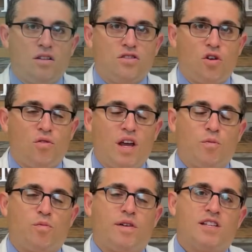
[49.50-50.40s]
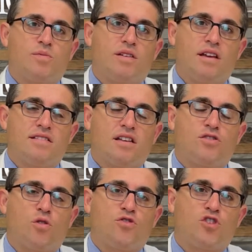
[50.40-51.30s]
Total hip replacement is a
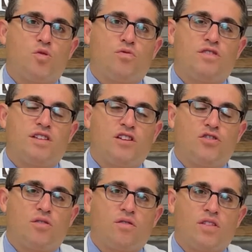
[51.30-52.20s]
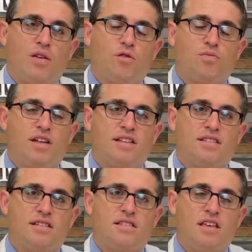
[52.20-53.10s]
surgical procedure that
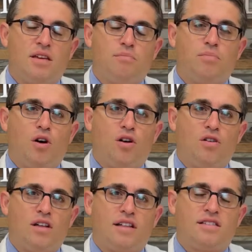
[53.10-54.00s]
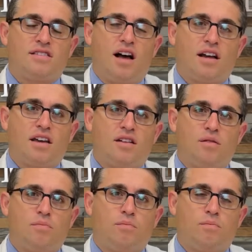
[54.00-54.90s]
replaces the ball and socket
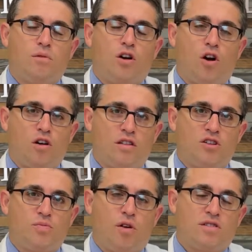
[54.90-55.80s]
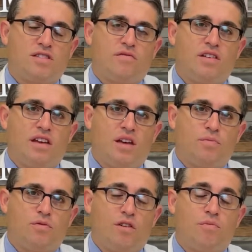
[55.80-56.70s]
cartilage parts of the
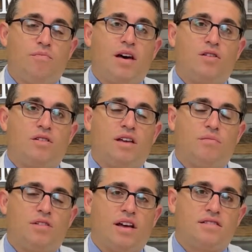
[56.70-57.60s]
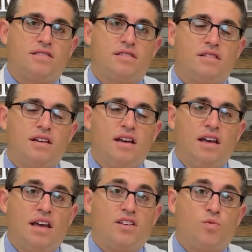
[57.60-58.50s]
hip with metal implants.
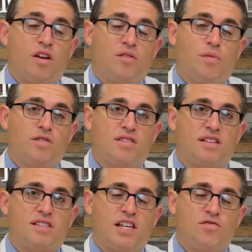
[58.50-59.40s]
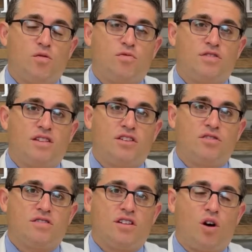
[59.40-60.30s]
It is one of the most successful
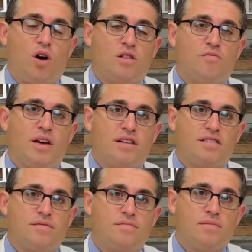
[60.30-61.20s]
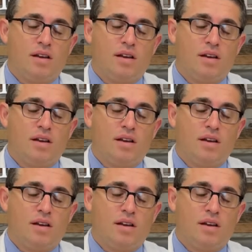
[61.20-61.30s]
procedures in all of medicine.